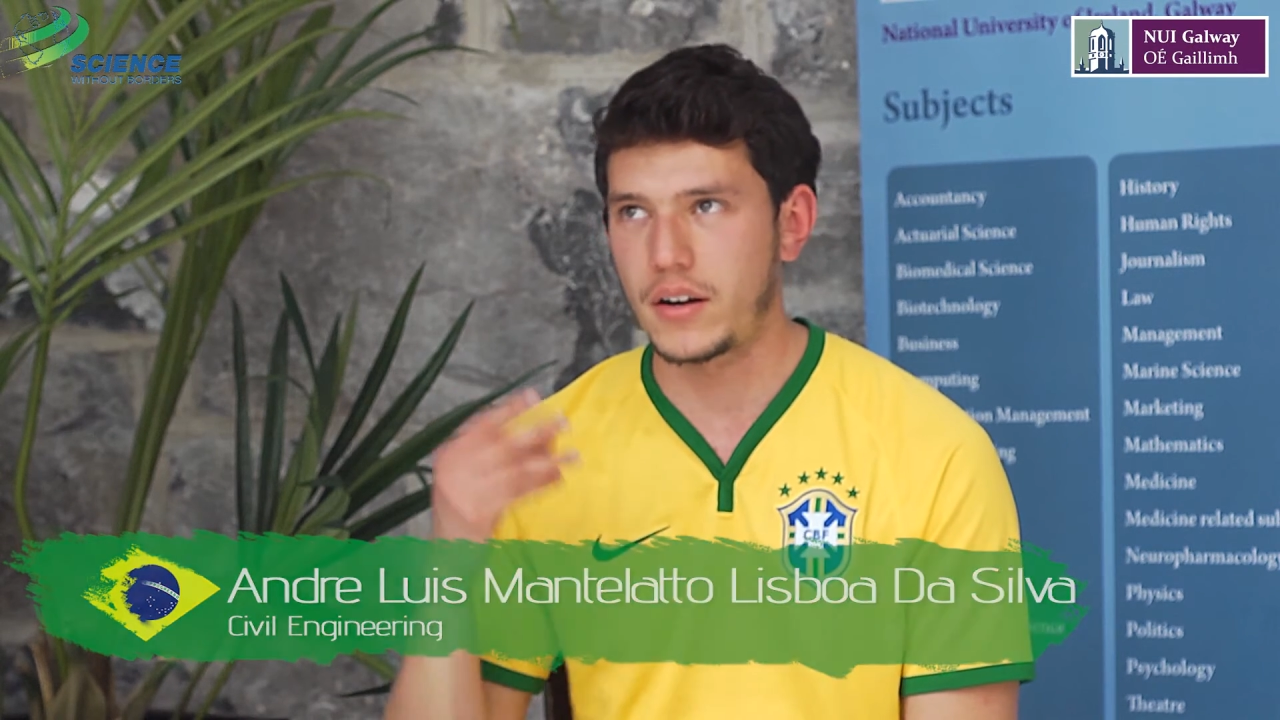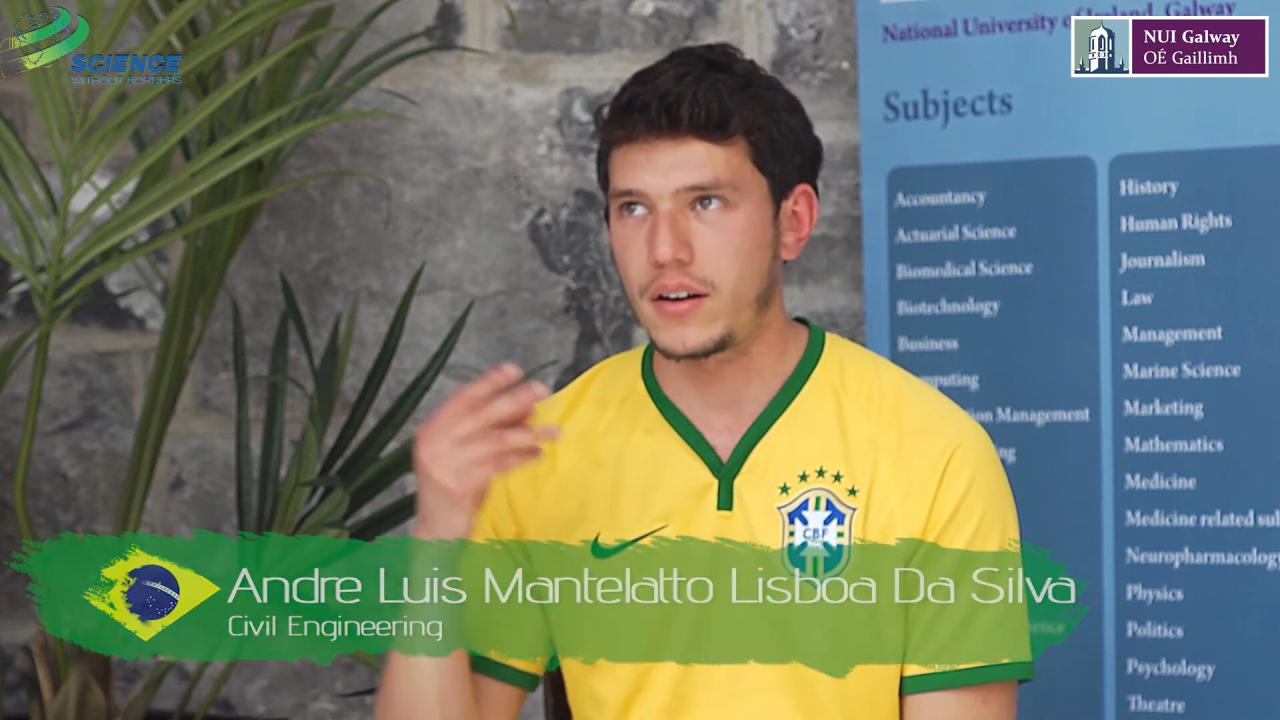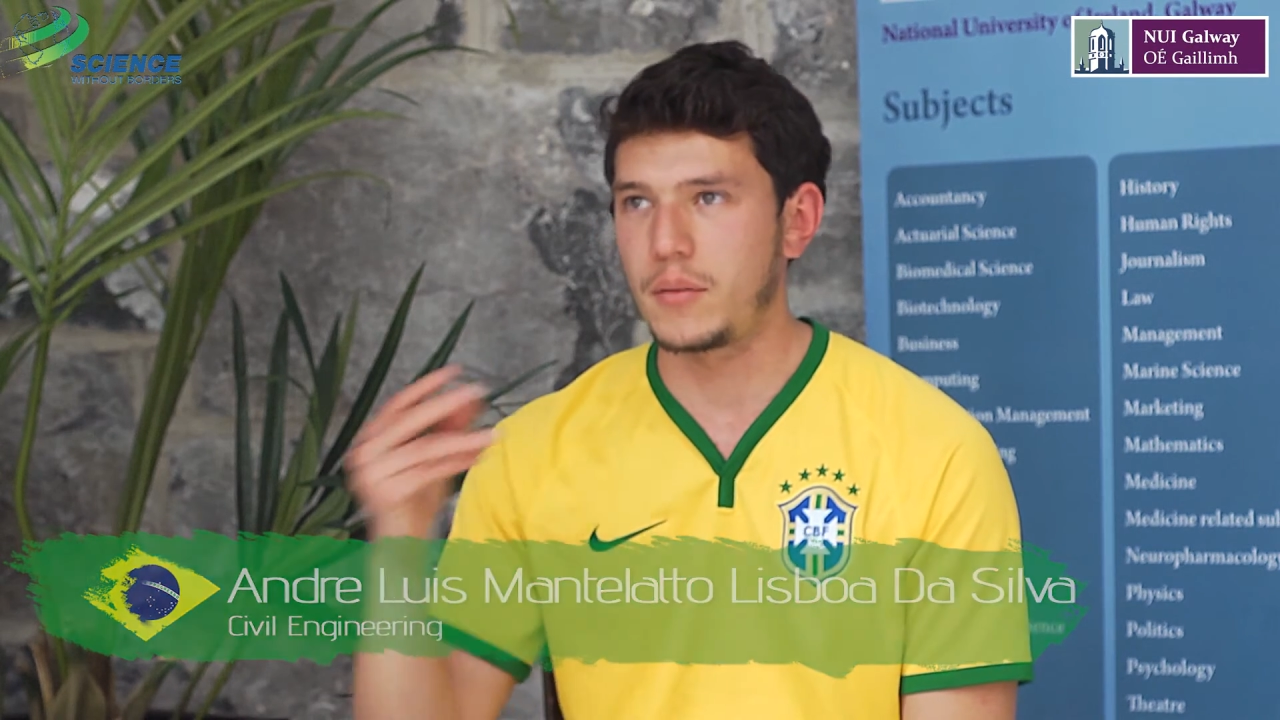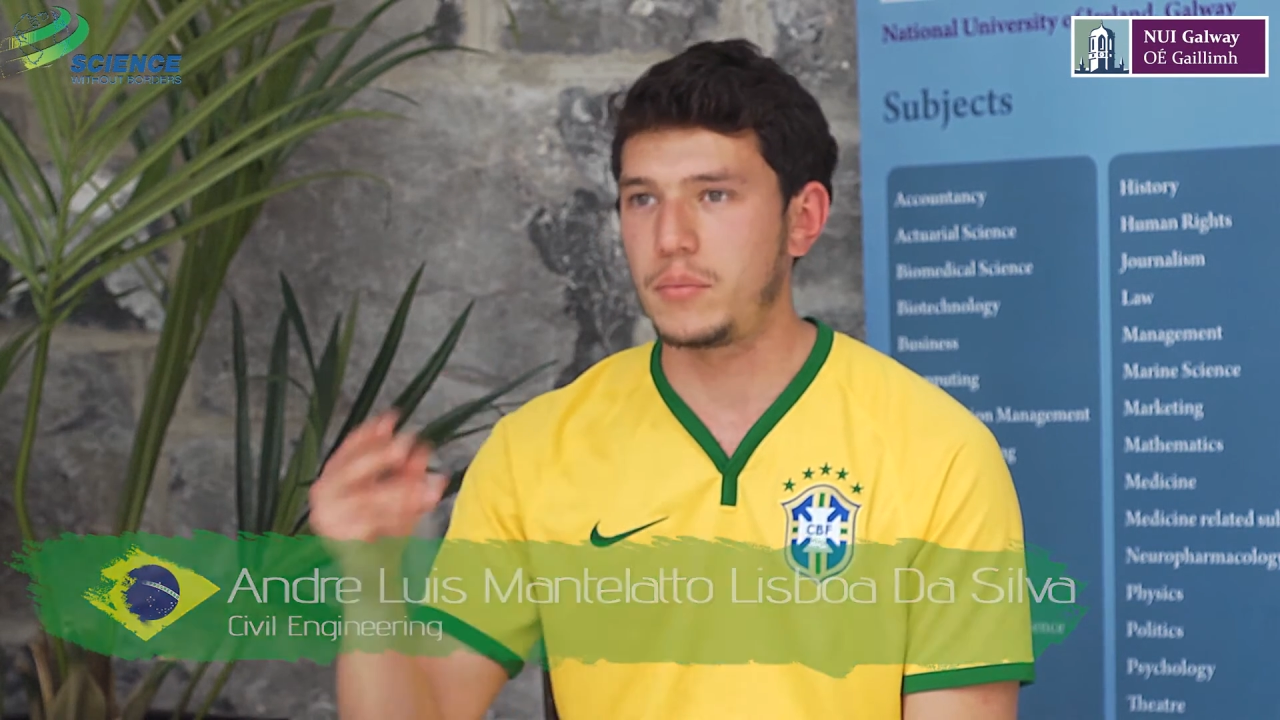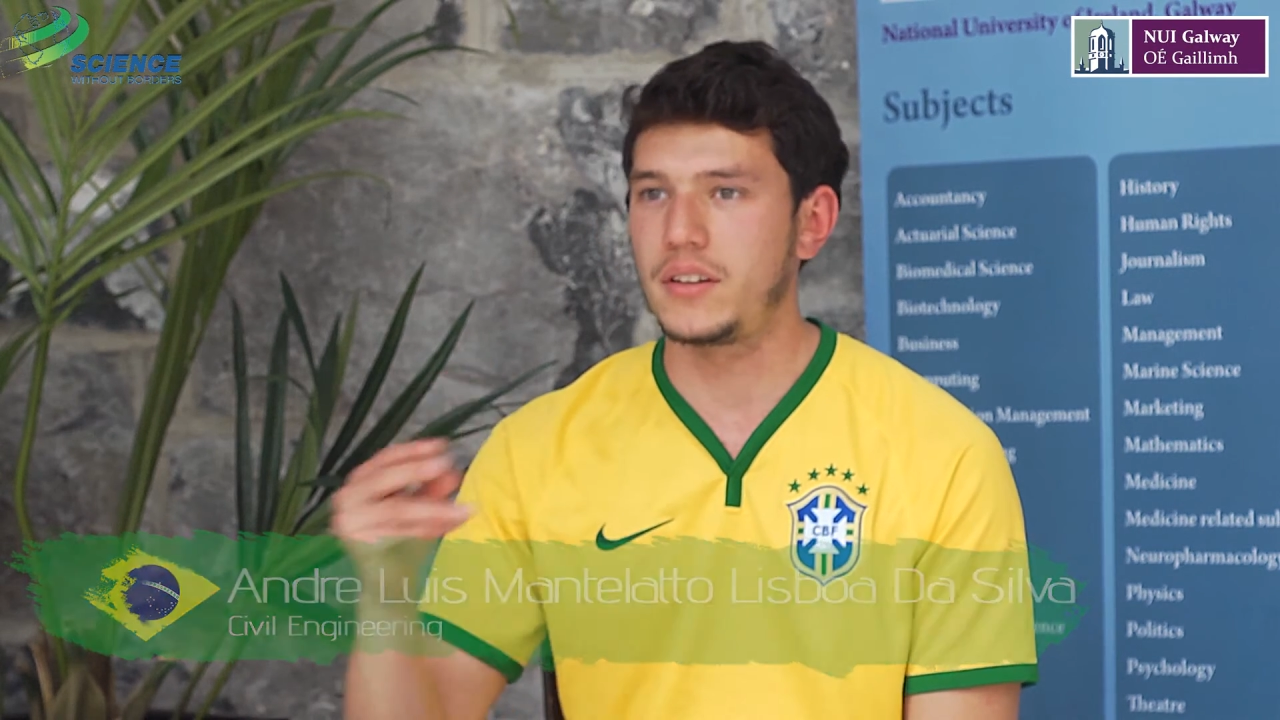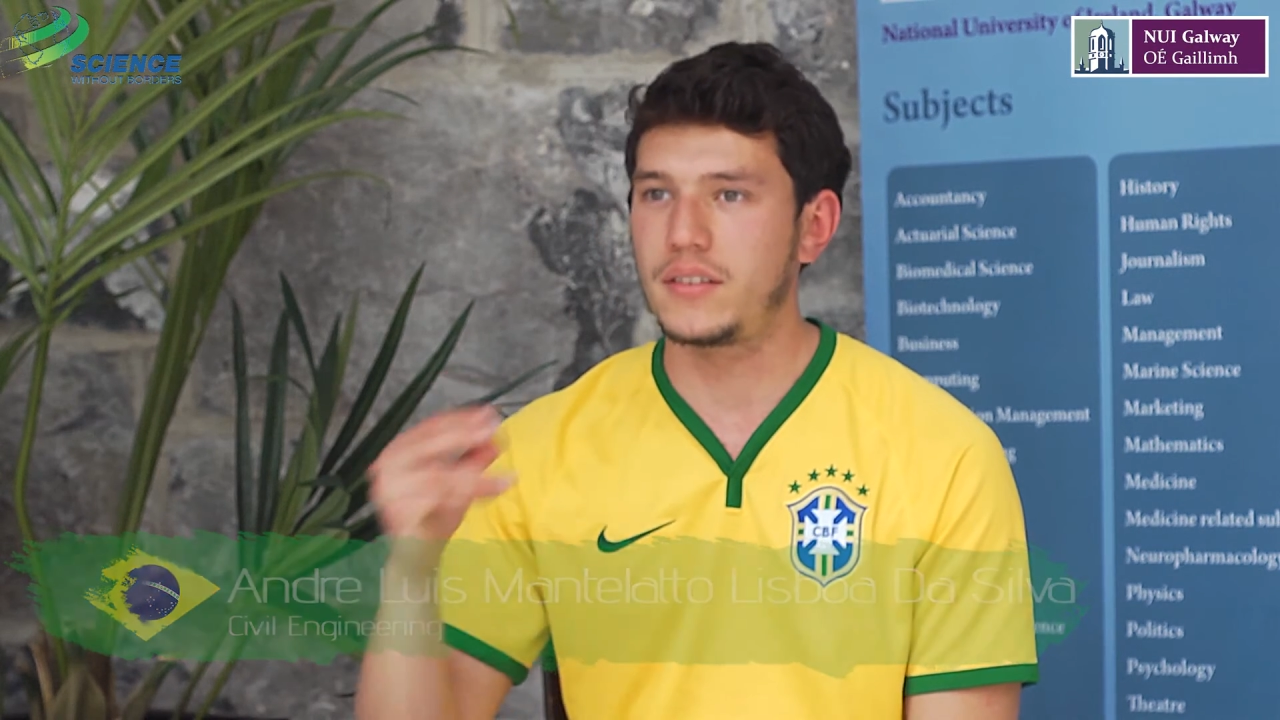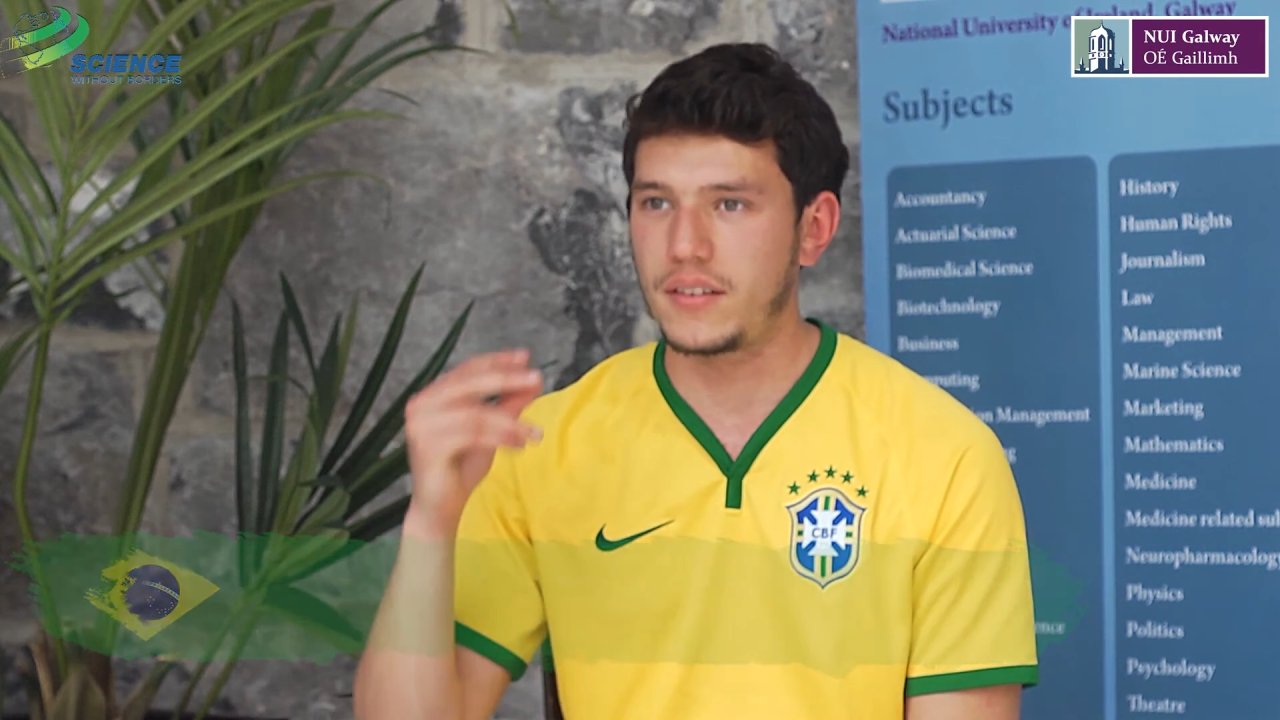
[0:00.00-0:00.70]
a bit,